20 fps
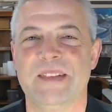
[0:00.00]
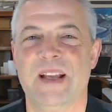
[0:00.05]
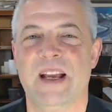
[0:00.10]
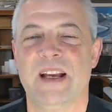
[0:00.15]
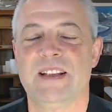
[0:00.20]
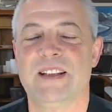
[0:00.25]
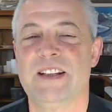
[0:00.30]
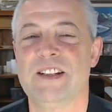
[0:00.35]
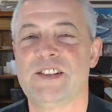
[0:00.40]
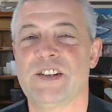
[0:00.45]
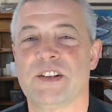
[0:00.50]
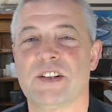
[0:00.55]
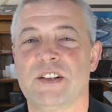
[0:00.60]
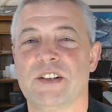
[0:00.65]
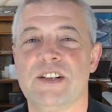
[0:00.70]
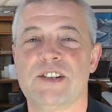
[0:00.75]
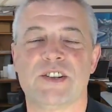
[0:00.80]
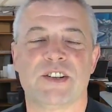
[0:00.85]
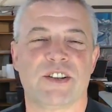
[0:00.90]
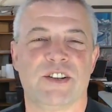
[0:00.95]
These
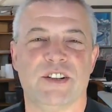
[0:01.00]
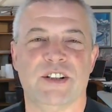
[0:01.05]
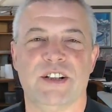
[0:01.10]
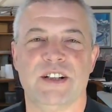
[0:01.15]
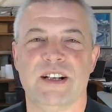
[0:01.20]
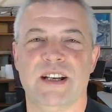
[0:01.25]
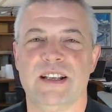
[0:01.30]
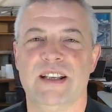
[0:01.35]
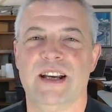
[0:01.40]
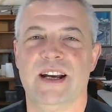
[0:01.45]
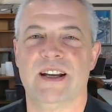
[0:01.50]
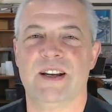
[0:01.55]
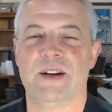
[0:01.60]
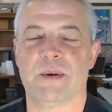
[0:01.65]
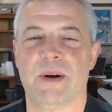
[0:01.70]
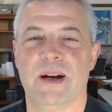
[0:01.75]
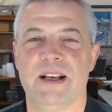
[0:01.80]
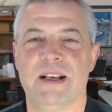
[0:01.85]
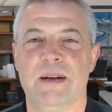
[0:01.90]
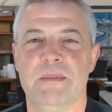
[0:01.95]
are good, and yeah, you're right.
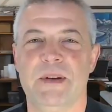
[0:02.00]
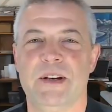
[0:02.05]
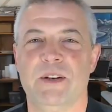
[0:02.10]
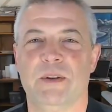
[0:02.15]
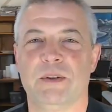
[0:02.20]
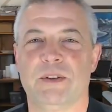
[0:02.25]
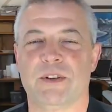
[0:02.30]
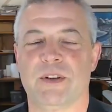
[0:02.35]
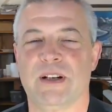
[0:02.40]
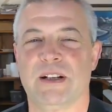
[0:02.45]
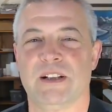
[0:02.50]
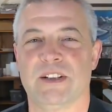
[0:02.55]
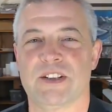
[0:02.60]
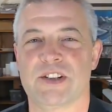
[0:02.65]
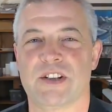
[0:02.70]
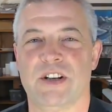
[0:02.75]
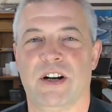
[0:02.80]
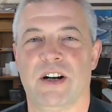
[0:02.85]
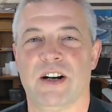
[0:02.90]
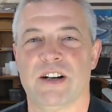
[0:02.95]
I mean, older English
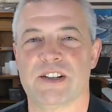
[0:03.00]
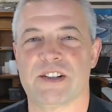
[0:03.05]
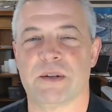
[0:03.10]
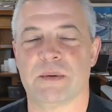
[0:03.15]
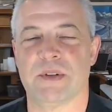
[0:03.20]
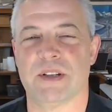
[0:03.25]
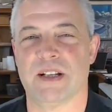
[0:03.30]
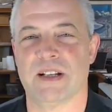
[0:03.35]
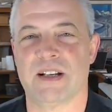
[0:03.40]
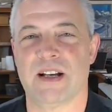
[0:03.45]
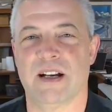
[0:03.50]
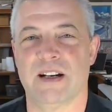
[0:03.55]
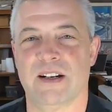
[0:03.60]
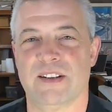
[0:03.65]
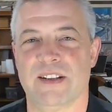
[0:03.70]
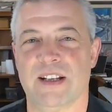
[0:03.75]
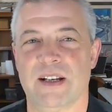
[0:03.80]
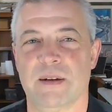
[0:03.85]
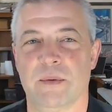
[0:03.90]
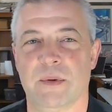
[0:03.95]
cars, they were the kind of
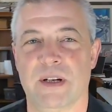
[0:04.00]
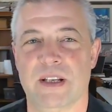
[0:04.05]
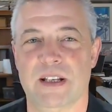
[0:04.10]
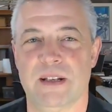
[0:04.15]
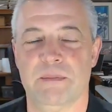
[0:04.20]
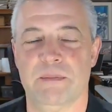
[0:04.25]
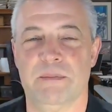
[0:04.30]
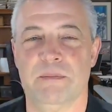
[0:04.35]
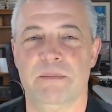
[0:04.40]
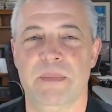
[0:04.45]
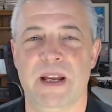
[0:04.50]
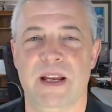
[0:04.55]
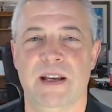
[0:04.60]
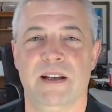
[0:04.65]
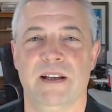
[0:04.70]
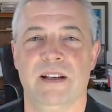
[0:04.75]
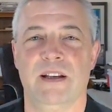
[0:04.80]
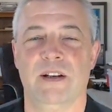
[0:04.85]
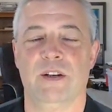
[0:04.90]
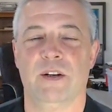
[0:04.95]
thing where you'd be,
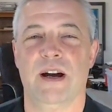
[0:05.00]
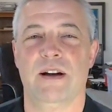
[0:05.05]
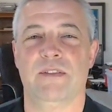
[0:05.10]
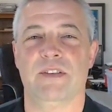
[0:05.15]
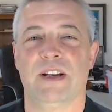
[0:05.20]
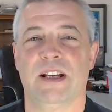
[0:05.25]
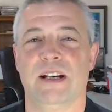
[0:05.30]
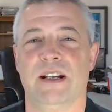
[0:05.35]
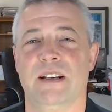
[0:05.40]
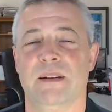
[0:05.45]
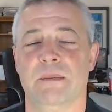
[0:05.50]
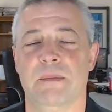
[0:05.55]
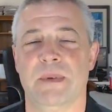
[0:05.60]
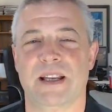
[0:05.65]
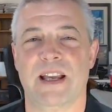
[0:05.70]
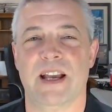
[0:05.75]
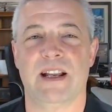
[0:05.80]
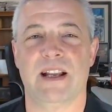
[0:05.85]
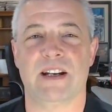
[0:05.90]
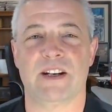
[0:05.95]
you know, having it in
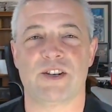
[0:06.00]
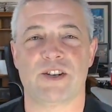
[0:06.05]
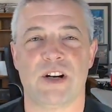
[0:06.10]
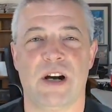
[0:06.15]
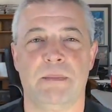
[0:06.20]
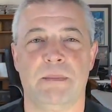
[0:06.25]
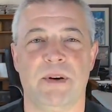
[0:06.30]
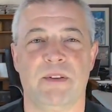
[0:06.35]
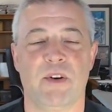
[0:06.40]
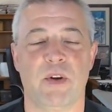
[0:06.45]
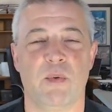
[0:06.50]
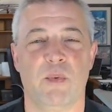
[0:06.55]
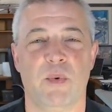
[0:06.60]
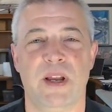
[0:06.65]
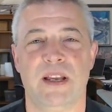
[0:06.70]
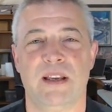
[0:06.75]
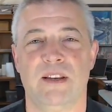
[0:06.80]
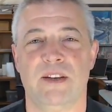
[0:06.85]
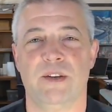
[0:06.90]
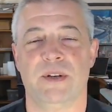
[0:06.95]
mechanic shop every week,
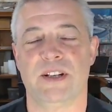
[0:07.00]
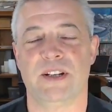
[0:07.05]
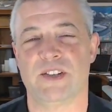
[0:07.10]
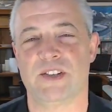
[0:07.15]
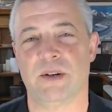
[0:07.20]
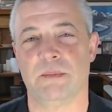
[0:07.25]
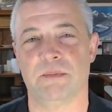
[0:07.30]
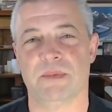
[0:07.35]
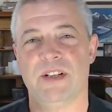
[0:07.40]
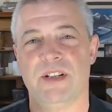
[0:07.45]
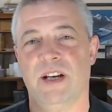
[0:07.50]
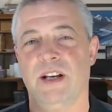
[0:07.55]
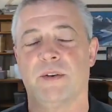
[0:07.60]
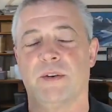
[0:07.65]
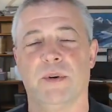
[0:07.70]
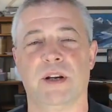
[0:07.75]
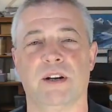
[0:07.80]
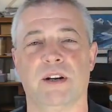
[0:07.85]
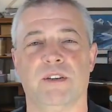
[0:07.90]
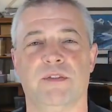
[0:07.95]
doing some tinkering
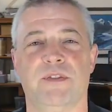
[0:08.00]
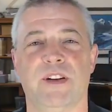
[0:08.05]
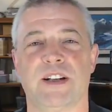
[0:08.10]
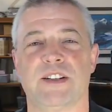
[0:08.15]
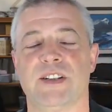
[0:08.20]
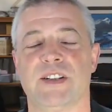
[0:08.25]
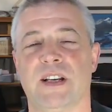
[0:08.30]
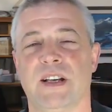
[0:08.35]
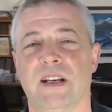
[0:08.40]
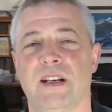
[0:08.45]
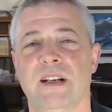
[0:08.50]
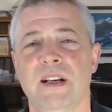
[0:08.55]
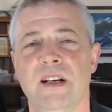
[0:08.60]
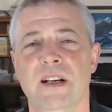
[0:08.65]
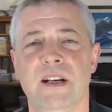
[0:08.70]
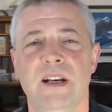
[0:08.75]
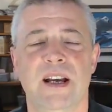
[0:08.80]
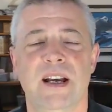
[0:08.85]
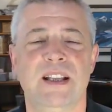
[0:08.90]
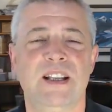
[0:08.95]
or fixing. And
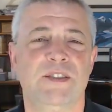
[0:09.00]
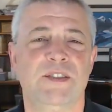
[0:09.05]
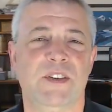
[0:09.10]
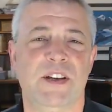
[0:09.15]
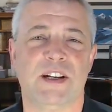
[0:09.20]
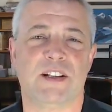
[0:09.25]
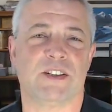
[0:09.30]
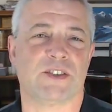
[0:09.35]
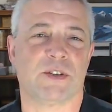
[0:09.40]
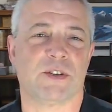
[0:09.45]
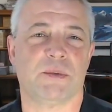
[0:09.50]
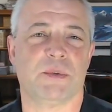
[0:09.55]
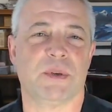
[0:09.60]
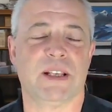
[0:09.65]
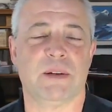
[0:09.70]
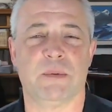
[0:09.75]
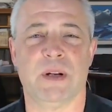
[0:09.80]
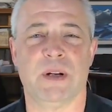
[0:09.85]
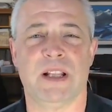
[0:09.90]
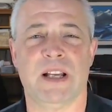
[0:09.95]
these vehicles are really
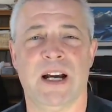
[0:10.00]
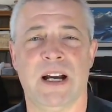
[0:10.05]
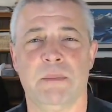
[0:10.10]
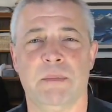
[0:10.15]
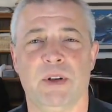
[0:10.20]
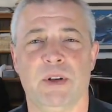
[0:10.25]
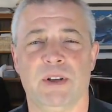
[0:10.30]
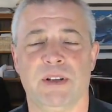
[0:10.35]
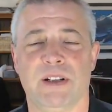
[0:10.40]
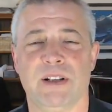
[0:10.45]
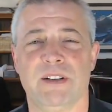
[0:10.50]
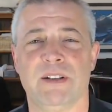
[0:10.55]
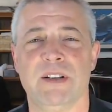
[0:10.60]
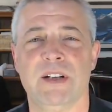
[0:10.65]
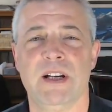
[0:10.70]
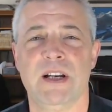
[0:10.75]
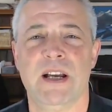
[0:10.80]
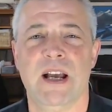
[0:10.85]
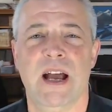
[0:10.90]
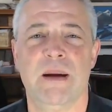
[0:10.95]
reliable.
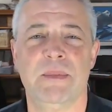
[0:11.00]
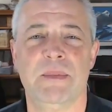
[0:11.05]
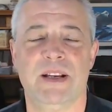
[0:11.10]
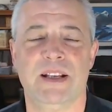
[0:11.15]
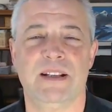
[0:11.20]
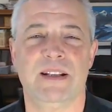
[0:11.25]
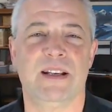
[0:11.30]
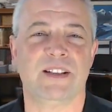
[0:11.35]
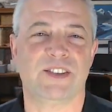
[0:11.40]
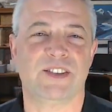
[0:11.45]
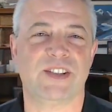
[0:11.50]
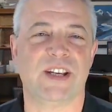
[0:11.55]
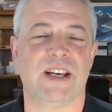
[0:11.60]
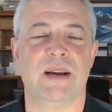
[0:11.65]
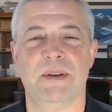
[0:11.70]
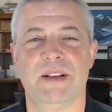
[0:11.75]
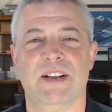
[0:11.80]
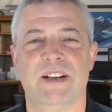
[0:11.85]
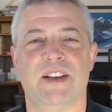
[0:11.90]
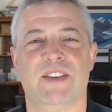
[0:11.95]
I mean, let's say,
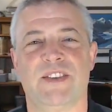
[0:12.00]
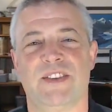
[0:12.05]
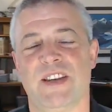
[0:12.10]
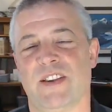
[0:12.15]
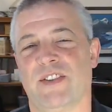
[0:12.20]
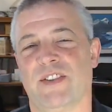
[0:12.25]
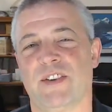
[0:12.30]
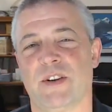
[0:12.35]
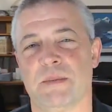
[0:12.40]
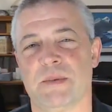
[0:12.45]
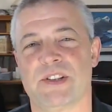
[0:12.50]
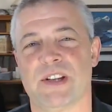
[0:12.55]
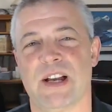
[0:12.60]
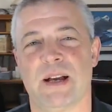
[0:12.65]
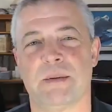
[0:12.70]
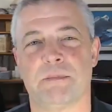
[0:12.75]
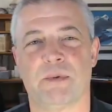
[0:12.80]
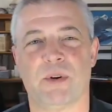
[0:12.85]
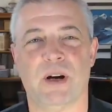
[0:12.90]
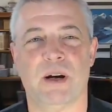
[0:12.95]
the thermostat
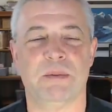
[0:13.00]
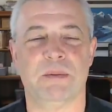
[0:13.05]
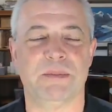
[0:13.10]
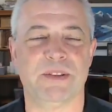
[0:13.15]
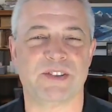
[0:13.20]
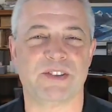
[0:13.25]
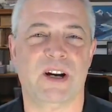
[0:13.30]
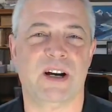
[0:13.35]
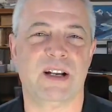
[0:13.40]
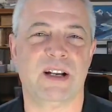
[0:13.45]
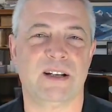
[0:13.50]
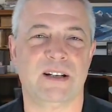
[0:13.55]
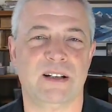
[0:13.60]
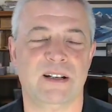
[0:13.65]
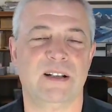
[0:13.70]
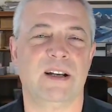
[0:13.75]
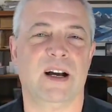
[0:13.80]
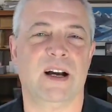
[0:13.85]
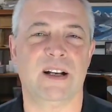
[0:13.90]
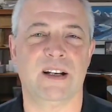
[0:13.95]
problem is not
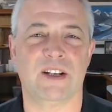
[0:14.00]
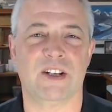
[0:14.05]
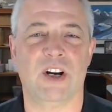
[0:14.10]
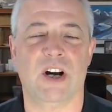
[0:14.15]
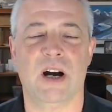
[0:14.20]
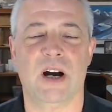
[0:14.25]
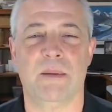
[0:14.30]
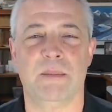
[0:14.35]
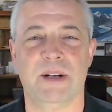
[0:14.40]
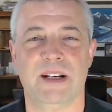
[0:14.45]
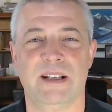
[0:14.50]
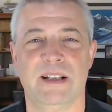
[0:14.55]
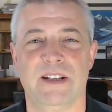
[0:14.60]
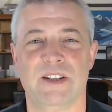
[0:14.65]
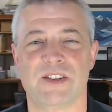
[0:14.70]
uncommon, and